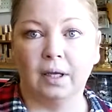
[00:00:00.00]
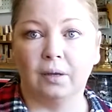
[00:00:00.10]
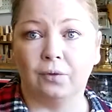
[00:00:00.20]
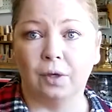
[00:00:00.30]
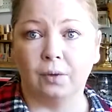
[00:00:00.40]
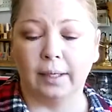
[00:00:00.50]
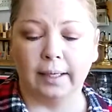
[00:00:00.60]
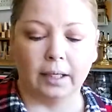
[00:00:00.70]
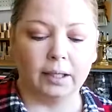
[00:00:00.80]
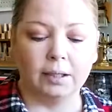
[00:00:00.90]
if you don't
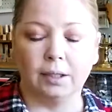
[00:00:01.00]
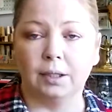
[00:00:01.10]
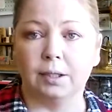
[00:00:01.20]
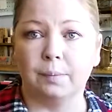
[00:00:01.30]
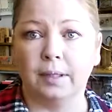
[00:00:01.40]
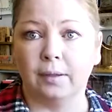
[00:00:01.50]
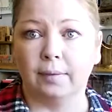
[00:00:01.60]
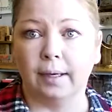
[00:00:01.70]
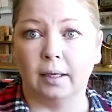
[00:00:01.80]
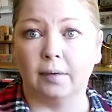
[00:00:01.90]
like it, you can just peel it
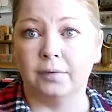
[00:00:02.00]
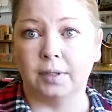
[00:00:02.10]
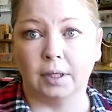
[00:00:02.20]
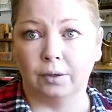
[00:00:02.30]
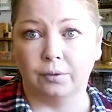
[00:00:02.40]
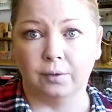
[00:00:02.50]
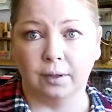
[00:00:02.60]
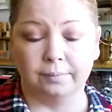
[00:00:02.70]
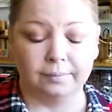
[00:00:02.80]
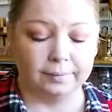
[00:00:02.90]
right off, start
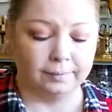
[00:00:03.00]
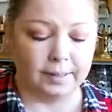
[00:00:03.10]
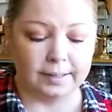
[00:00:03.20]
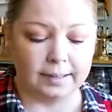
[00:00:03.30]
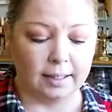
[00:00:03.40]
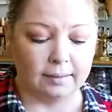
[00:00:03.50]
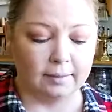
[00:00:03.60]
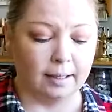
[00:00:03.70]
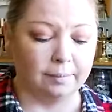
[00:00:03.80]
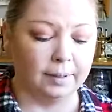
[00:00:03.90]
over. It's not
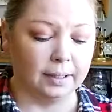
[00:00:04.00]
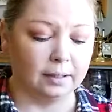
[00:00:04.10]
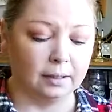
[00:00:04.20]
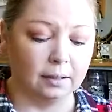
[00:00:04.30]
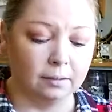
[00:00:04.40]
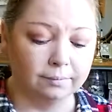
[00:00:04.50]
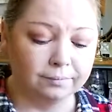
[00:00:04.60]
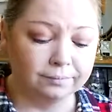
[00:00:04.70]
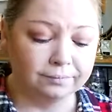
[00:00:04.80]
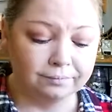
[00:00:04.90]
that big a deal.
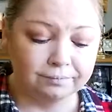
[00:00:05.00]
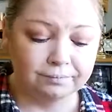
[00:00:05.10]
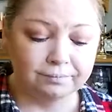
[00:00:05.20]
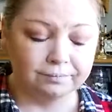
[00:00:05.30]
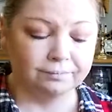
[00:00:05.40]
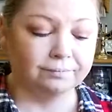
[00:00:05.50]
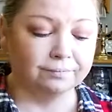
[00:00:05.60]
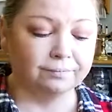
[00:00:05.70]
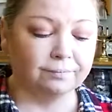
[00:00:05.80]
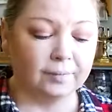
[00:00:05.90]

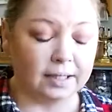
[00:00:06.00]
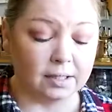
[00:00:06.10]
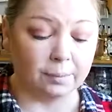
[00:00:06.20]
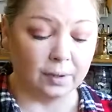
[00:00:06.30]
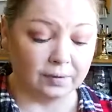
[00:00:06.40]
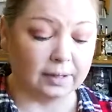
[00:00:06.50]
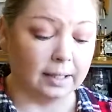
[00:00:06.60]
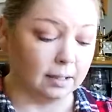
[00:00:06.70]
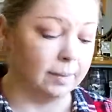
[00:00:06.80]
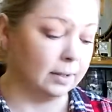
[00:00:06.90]
That's the perfect
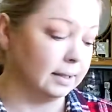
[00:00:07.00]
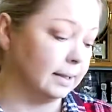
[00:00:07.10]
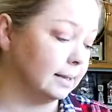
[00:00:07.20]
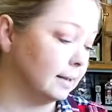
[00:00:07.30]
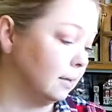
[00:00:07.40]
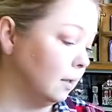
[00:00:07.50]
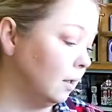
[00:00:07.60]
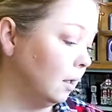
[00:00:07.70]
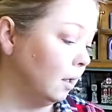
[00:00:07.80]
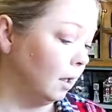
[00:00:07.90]
thing about these.
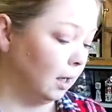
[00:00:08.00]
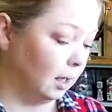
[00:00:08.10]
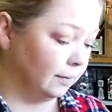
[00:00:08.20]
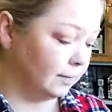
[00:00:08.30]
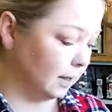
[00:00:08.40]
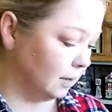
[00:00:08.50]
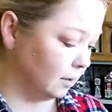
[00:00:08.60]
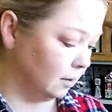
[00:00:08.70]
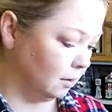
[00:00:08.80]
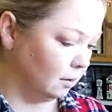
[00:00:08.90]
All I've
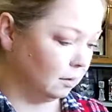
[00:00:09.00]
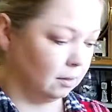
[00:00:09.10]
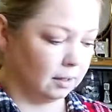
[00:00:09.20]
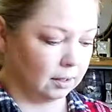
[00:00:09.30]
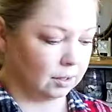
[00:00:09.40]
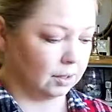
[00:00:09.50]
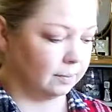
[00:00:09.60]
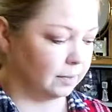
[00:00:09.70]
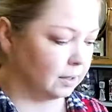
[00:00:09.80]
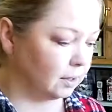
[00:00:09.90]
done, actually,
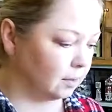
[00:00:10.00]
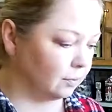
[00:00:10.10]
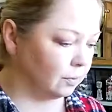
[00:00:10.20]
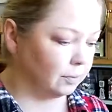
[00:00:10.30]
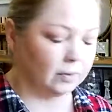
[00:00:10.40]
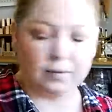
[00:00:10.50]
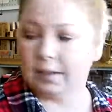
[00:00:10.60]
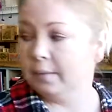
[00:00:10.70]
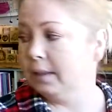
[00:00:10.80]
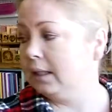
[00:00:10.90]
let me just remove
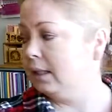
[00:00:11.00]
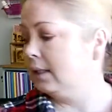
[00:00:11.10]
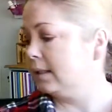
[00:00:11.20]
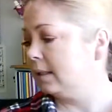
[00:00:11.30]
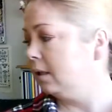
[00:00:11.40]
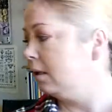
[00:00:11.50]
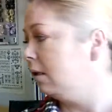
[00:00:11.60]
some of these